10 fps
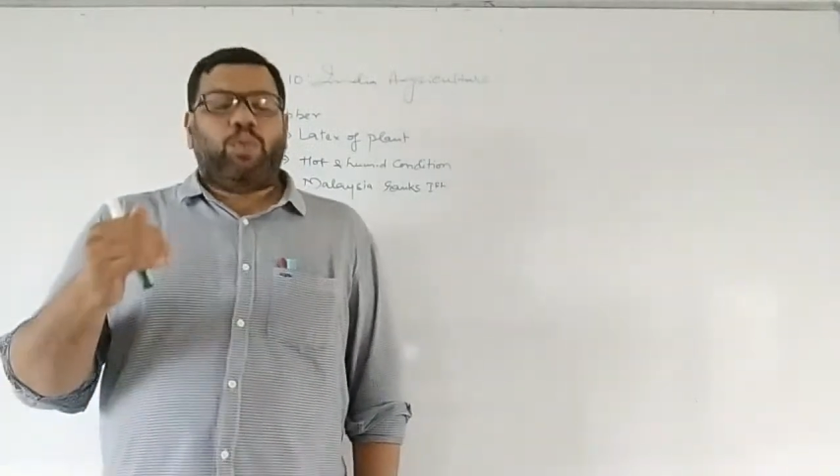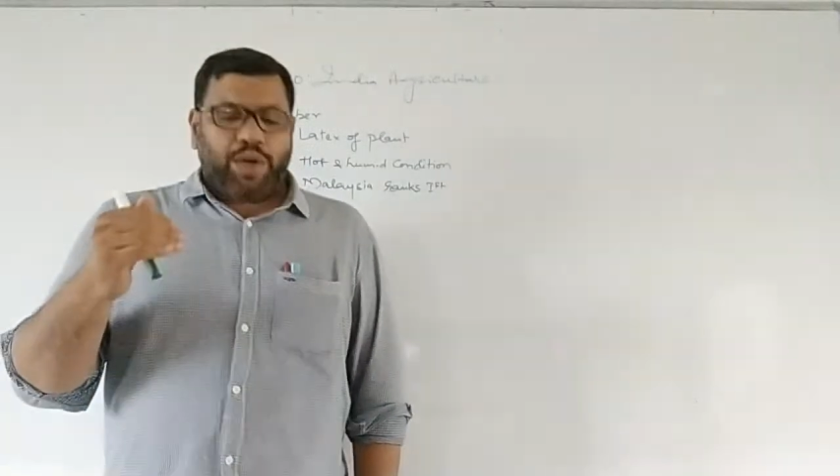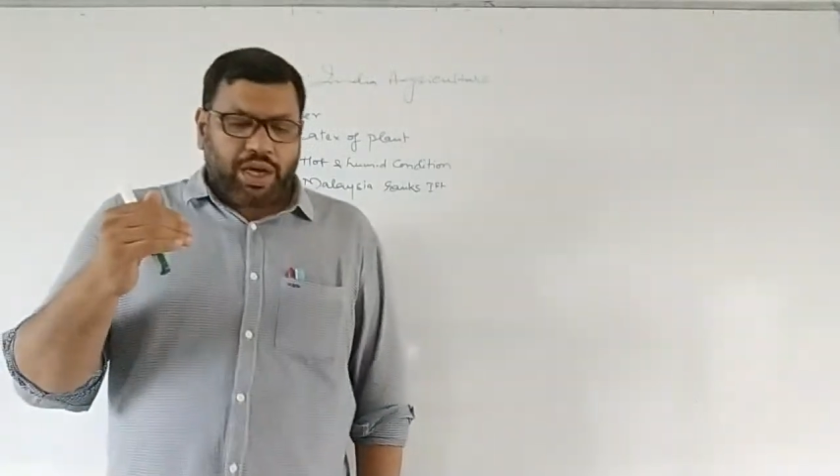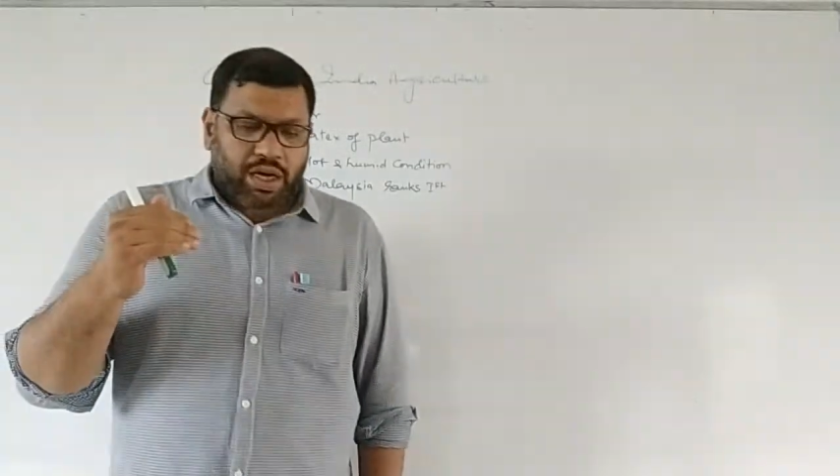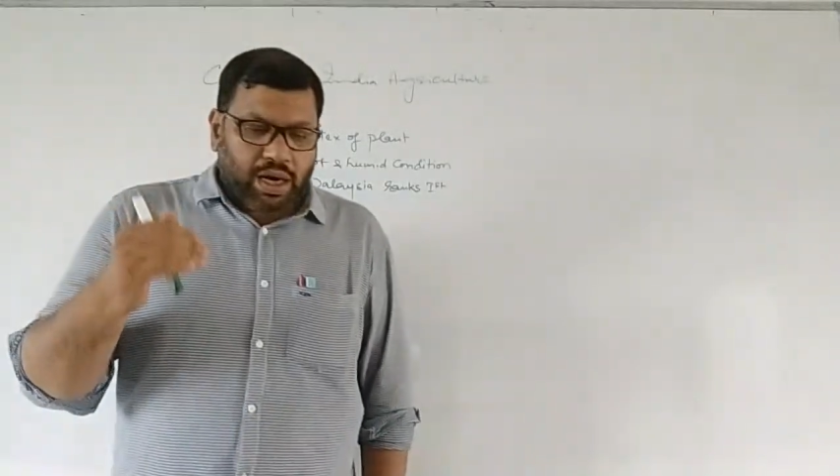
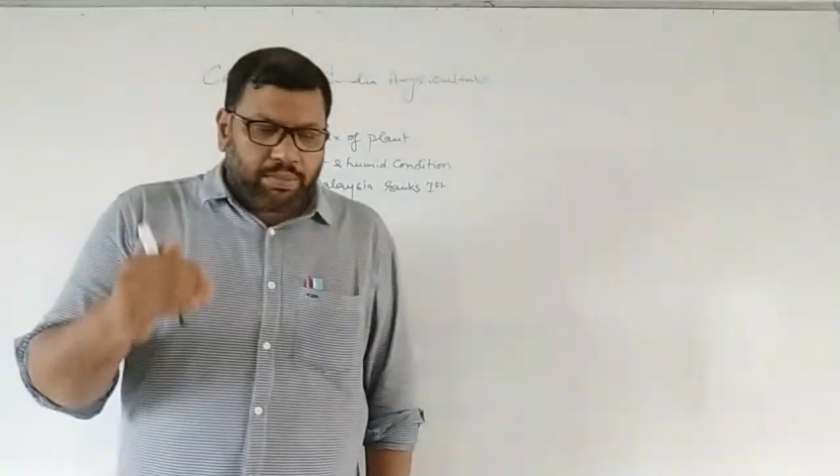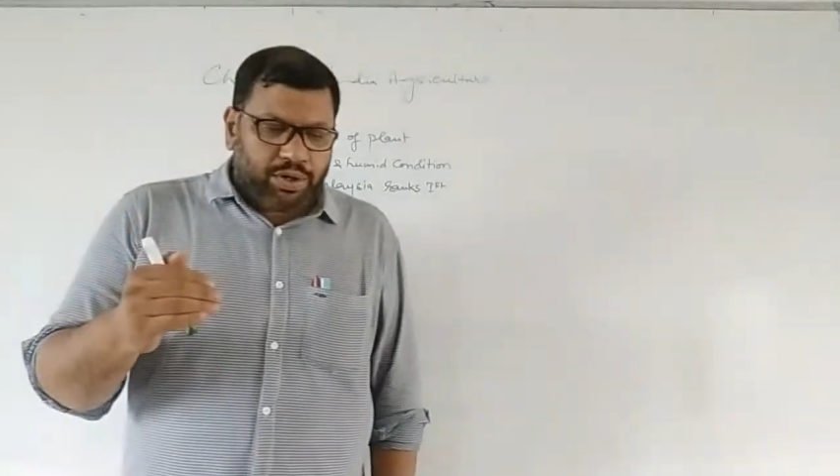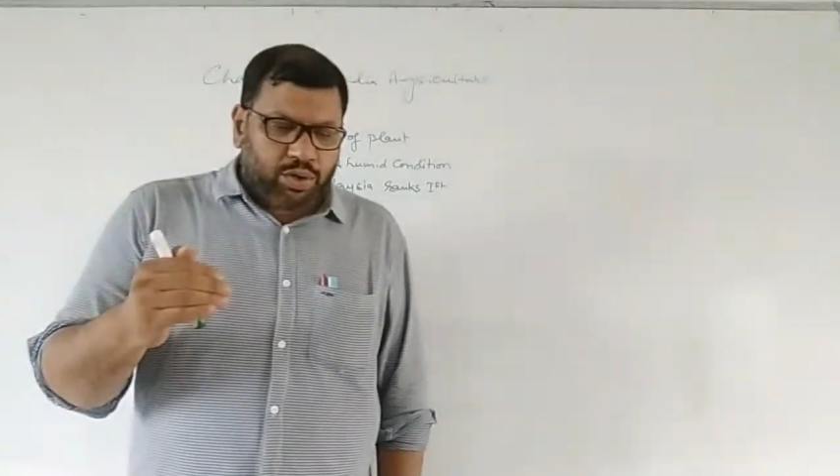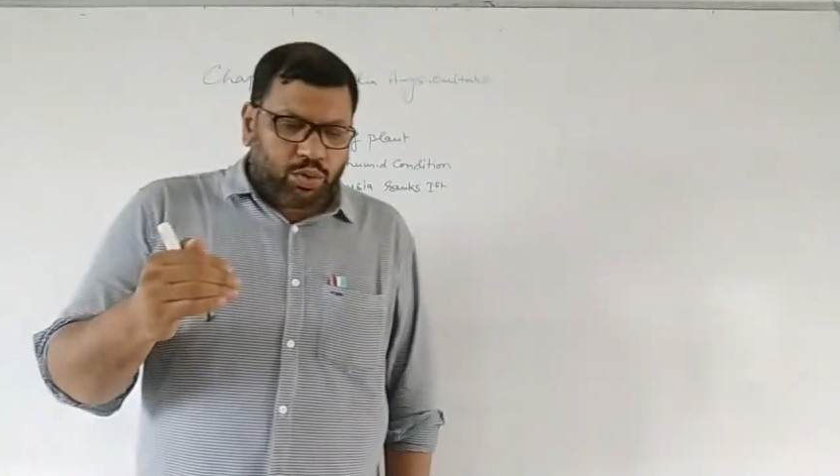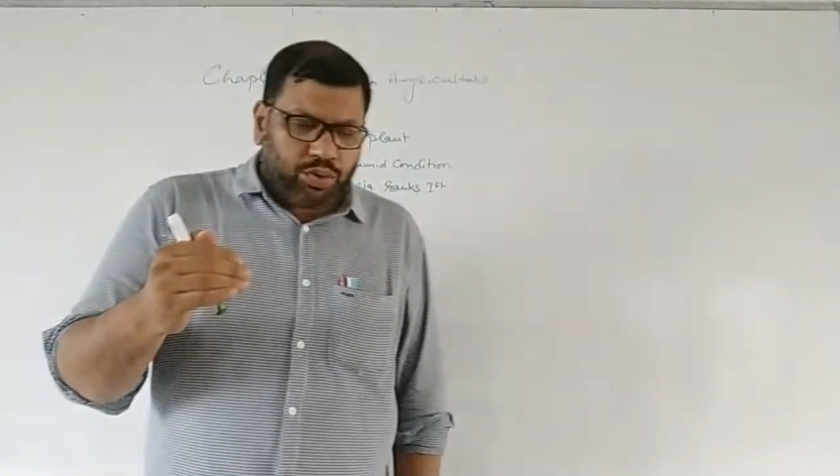we
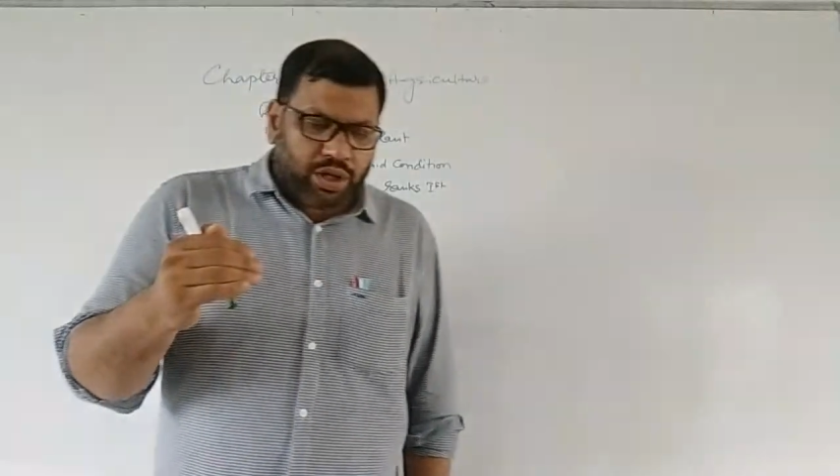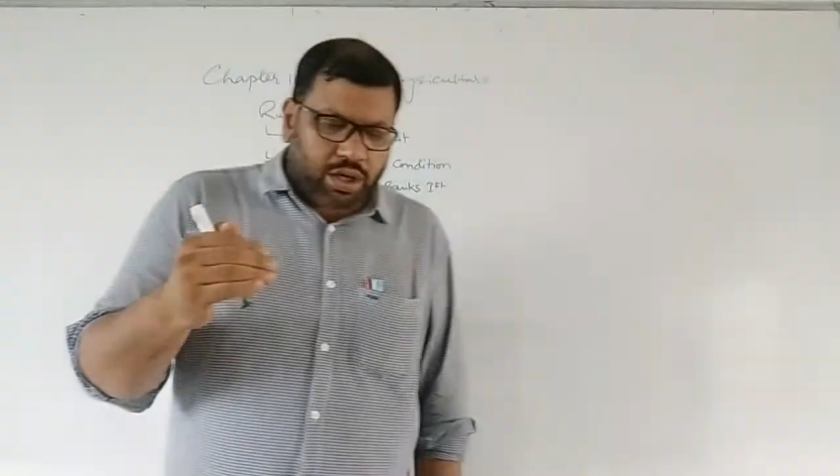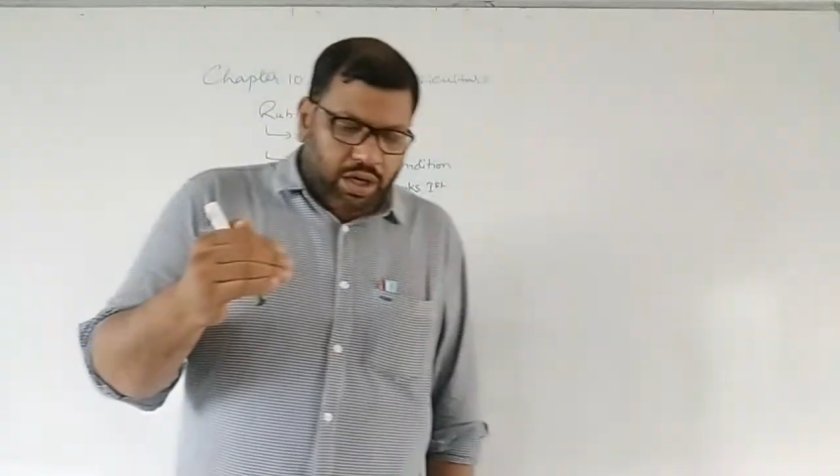come to the